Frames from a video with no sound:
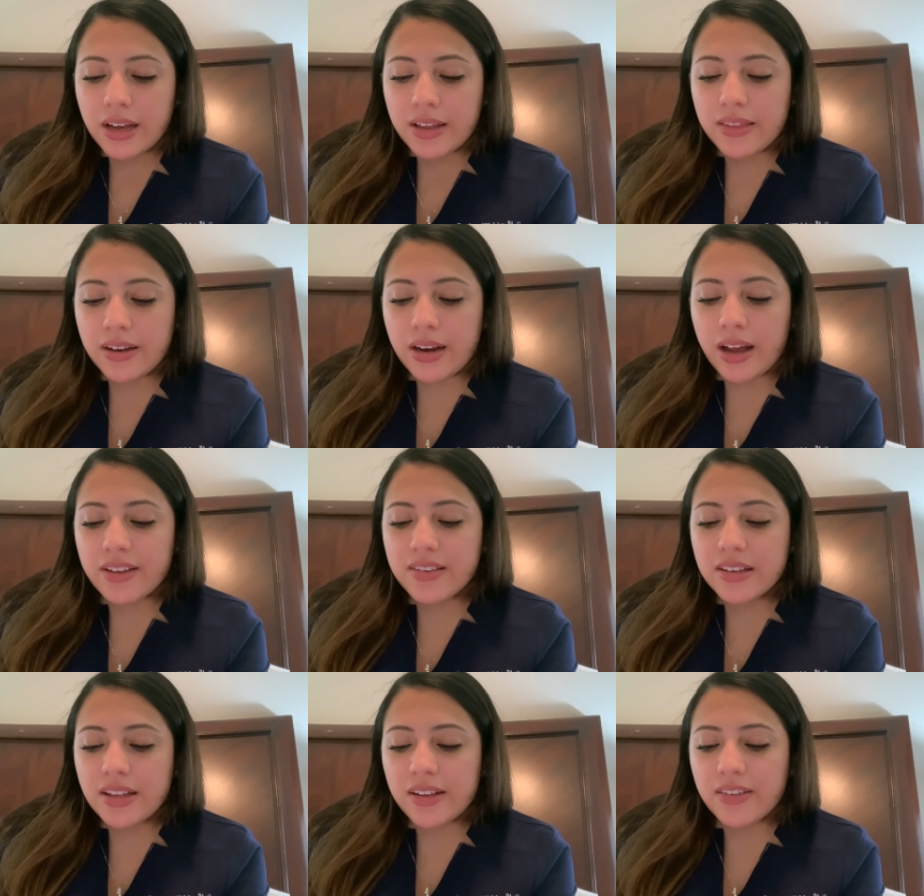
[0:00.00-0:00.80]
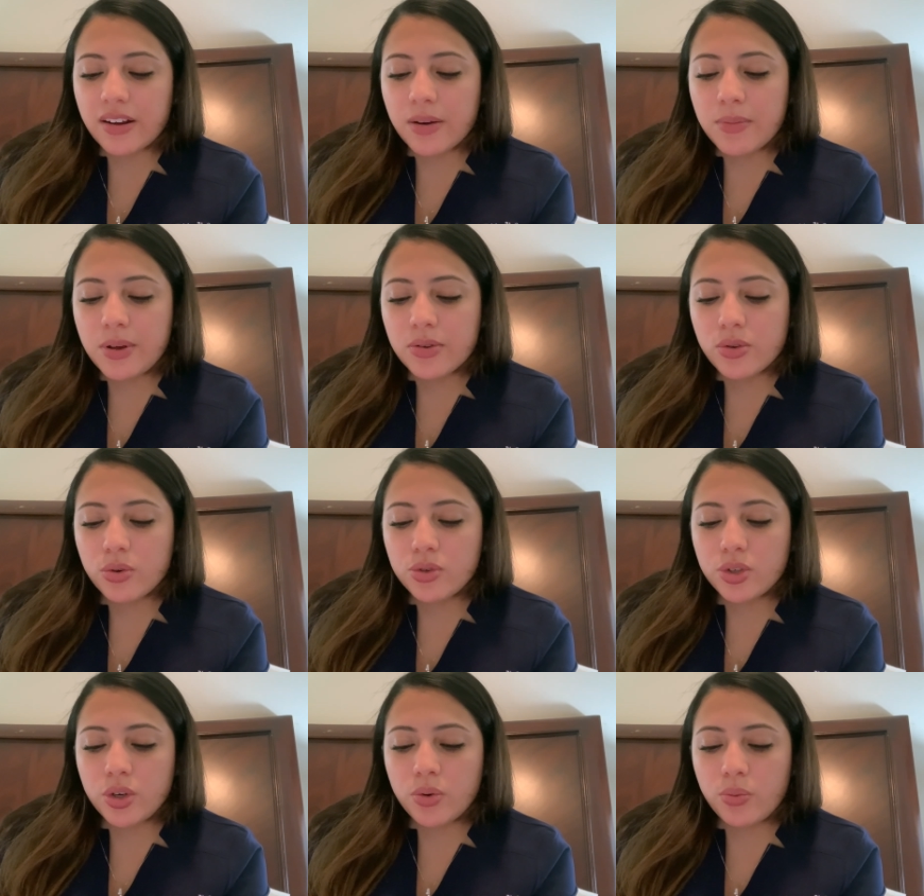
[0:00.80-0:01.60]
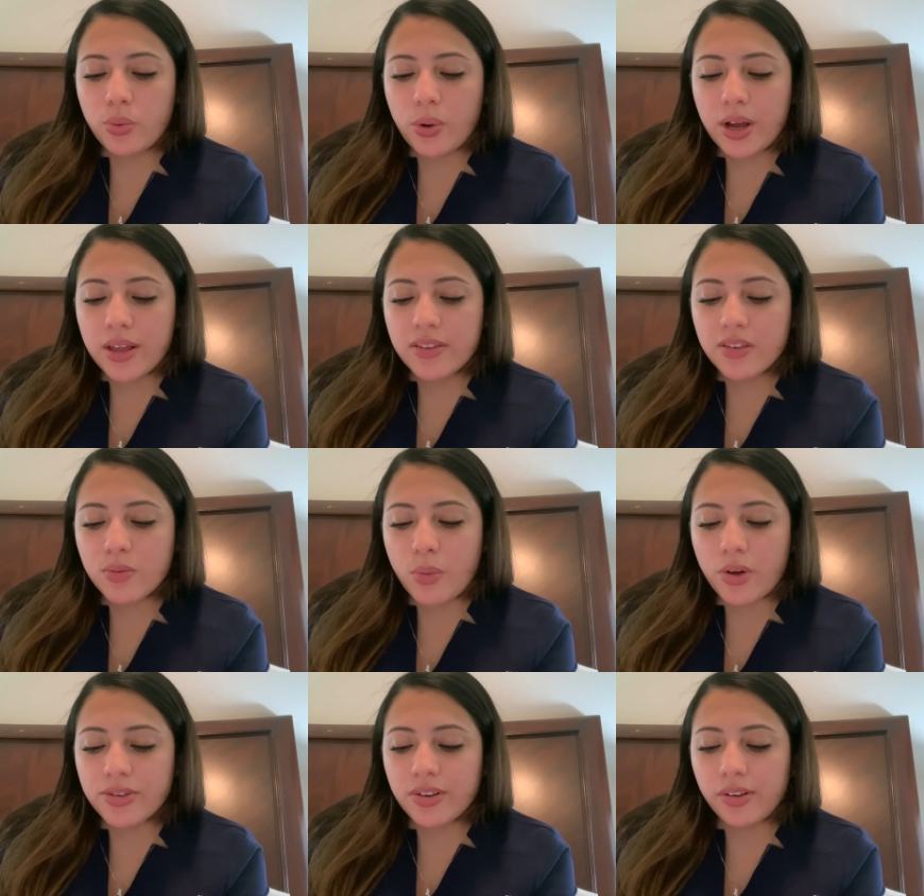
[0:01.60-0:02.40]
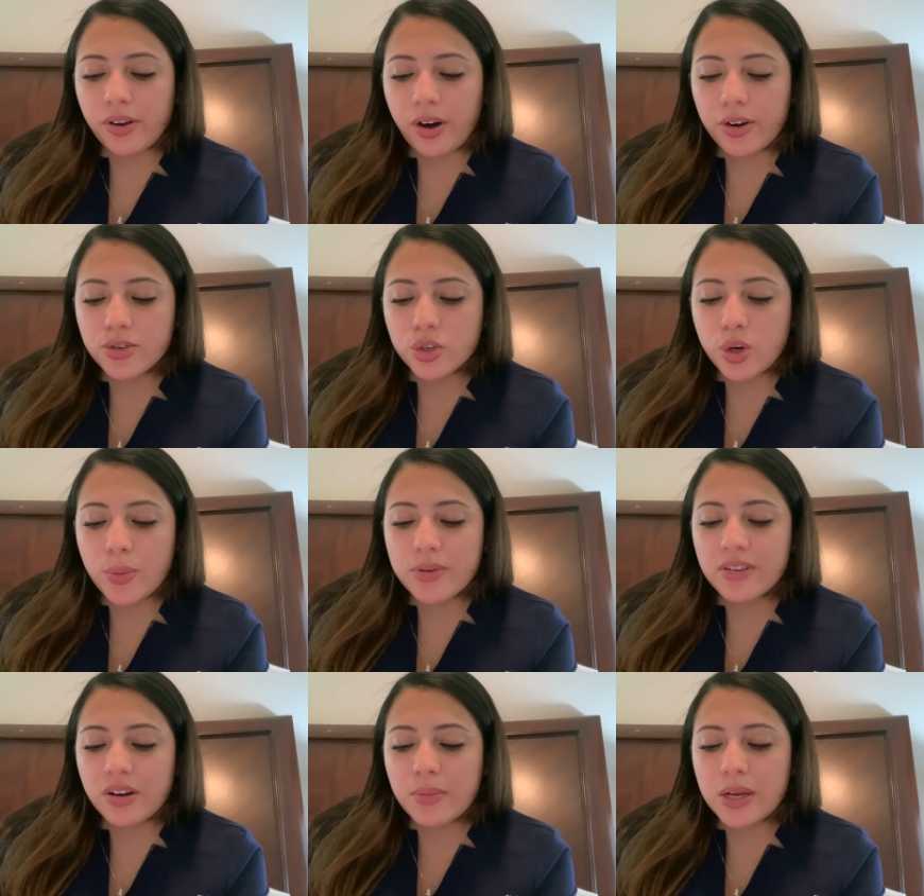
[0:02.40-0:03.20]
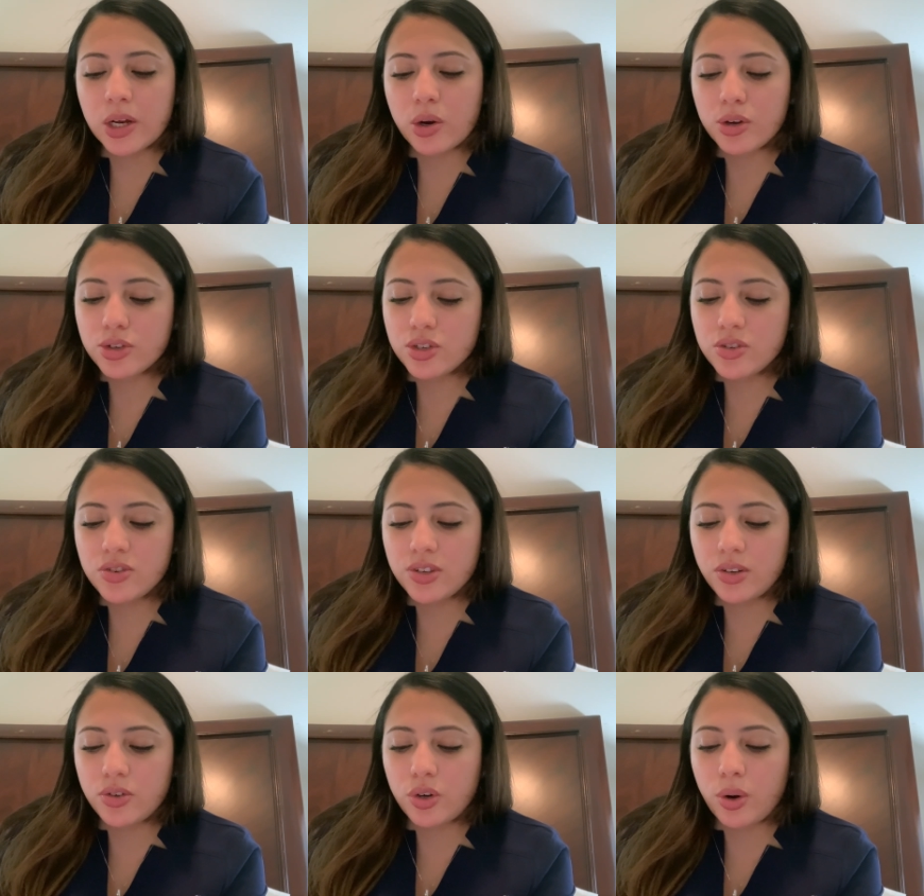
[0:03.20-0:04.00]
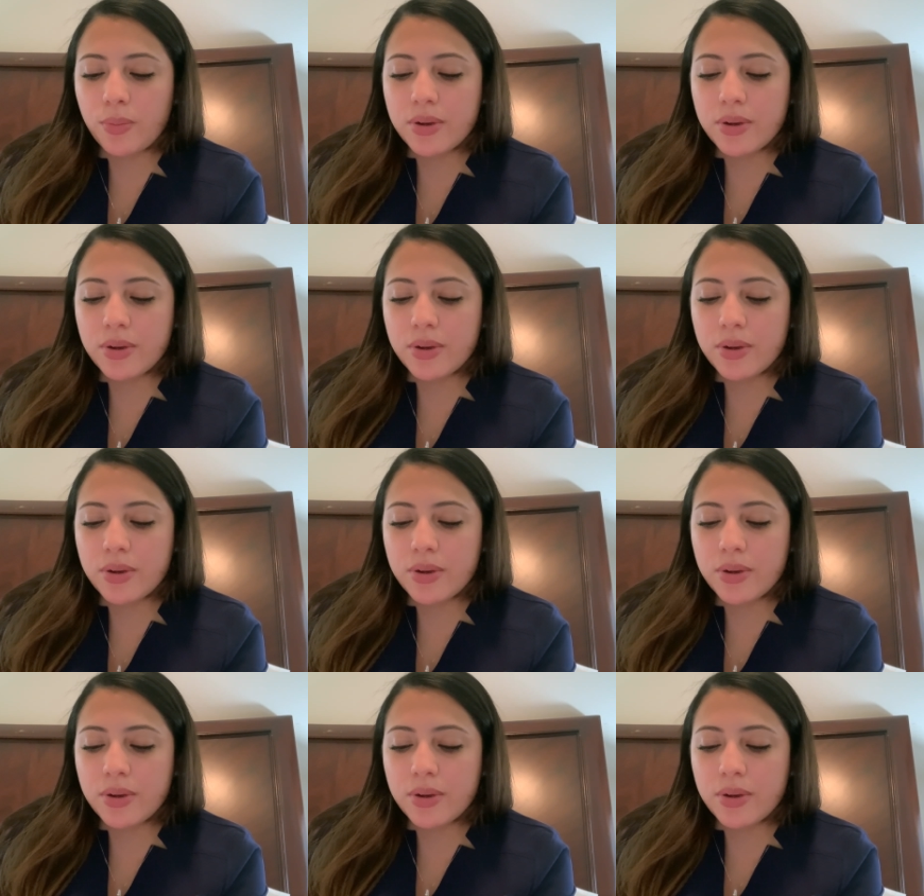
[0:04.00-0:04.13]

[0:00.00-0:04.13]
The next thing that's going to be associated with small cell lung carcinoma is going to be Cushing syndrome.